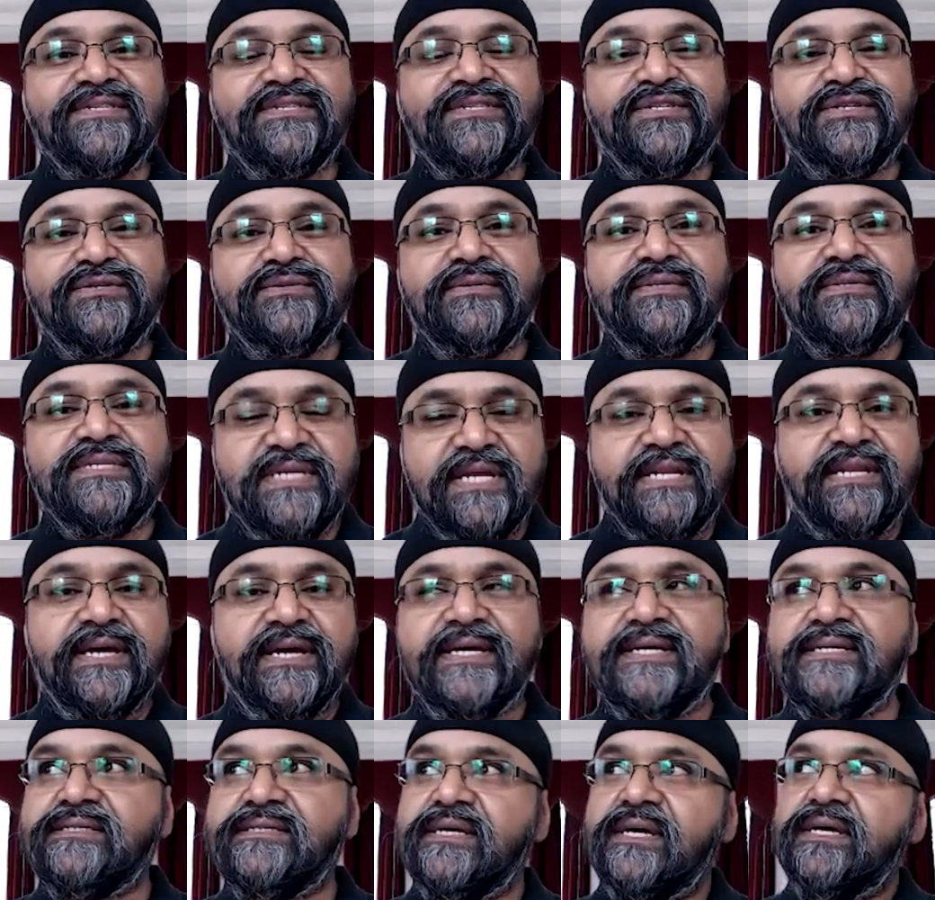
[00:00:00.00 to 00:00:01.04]
to
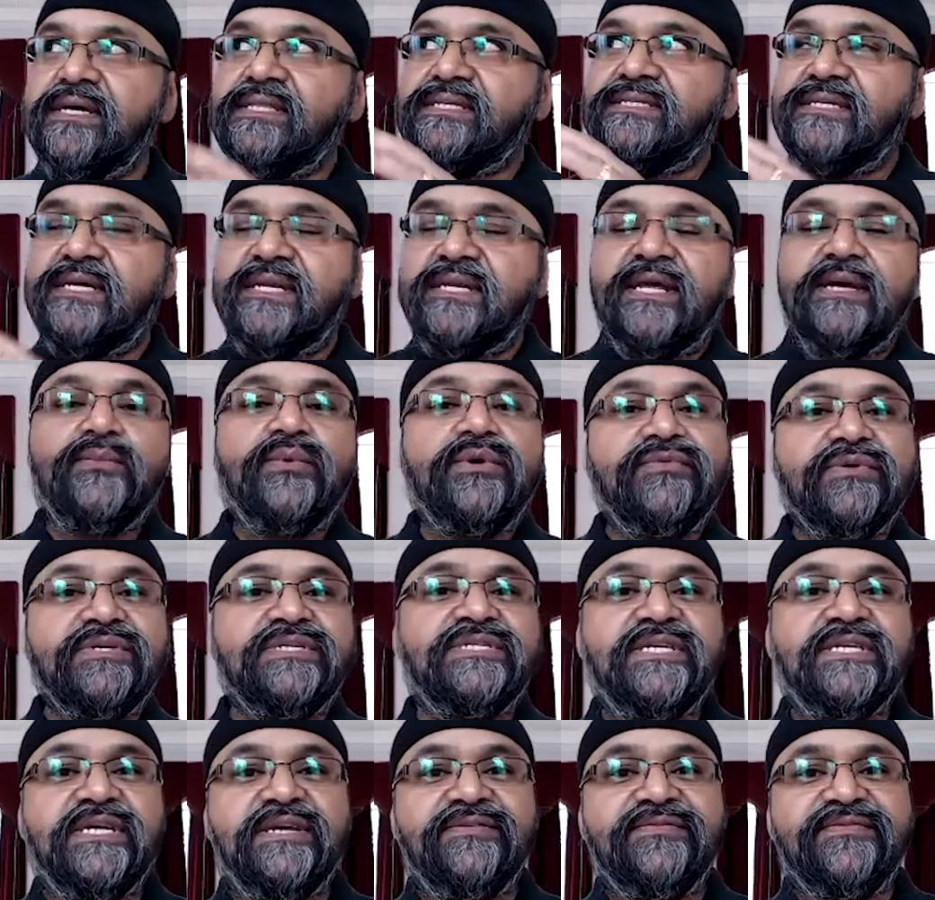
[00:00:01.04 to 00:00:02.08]
sunlight, the sunlight we
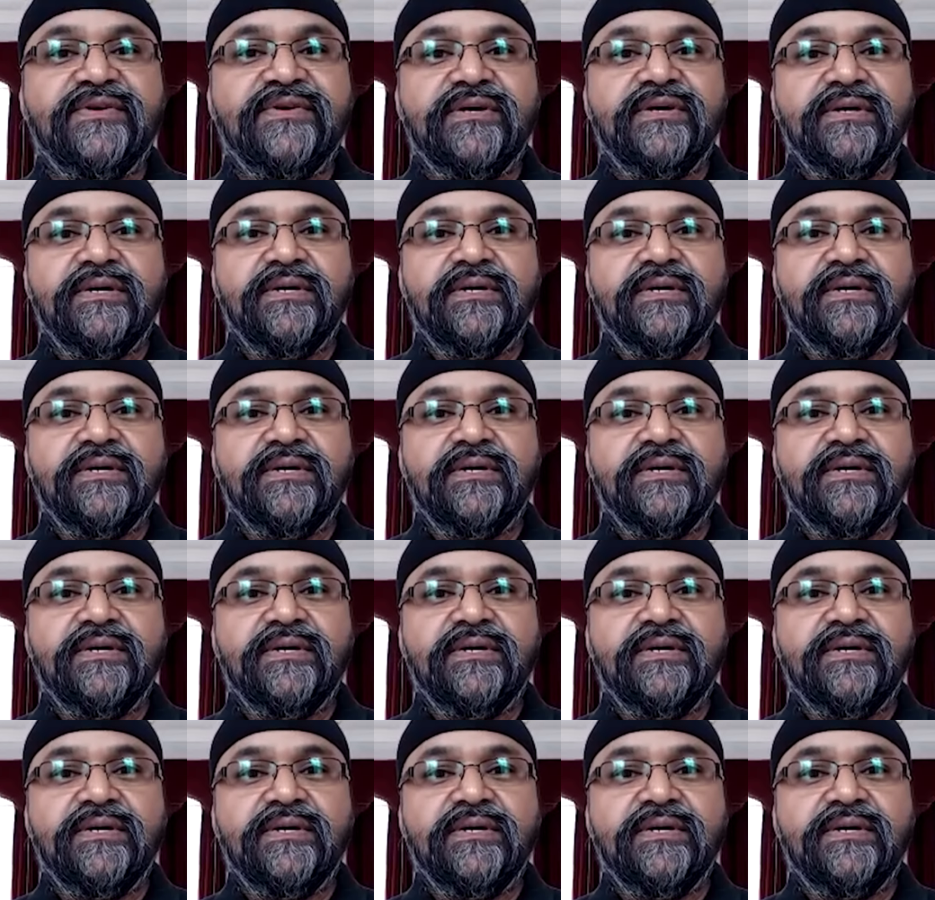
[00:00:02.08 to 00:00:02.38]
receive,